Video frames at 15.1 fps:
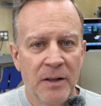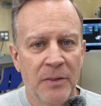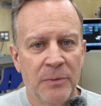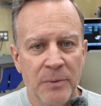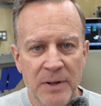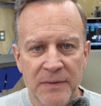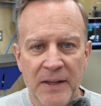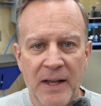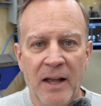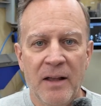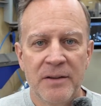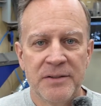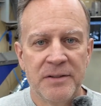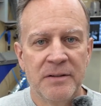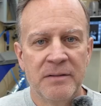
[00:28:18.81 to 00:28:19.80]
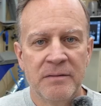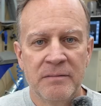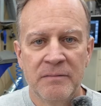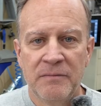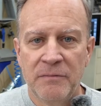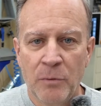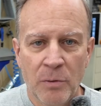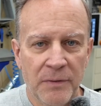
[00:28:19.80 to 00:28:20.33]
3,000,
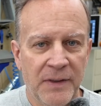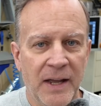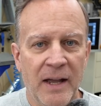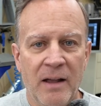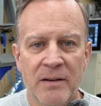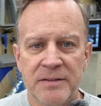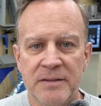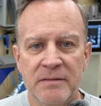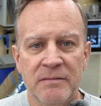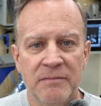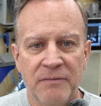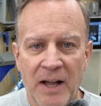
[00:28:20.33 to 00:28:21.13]
4,000,